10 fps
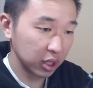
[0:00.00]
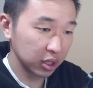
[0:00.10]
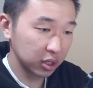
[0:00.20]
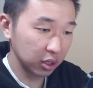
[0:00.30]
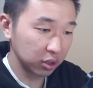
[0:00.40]

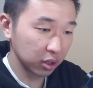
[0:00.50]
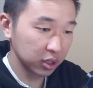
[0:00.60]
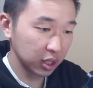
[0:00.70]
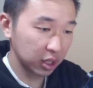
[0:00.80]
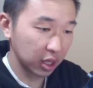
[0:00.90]
Is the
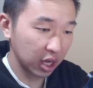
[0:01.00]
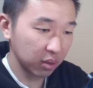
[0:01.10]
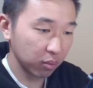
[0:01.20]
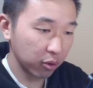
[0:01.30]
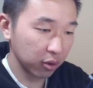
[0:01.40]
jersey
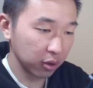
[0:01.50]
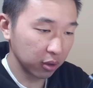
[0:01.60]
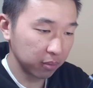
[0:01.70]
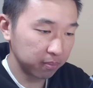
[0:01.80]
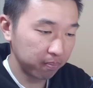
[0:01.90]
game
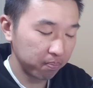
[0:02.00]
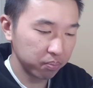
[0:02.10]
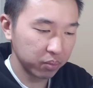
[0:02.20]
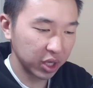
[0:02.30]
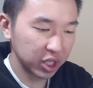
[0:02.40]
worn?
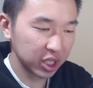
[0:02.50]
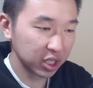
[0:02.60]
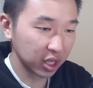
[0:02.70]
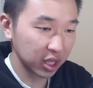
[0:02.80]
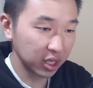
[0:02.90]
It just
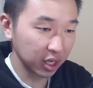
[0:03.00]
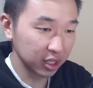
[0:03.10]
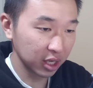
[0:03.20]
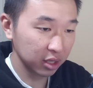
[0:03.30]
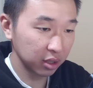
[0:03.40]
says authentic.
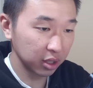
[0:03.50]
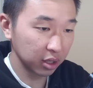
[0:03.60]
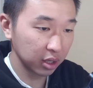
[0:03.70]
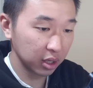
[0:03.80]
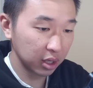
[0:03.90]
It's not
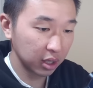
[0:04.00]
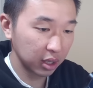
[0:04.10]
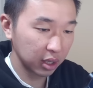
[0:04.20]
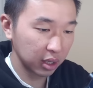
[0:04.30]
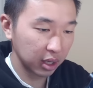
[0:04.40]
clear.
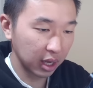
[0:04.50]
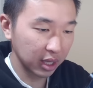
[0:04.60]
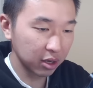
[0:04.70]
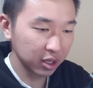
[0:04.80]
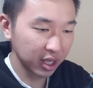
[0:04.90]
And
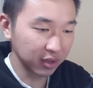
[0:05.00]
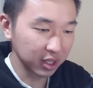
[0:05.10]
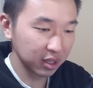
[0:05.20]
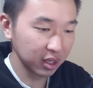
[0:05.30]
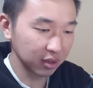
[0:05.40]
that card's not even
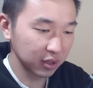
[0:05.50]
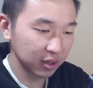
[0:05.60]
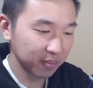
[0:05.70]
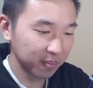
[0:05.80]
sleeved.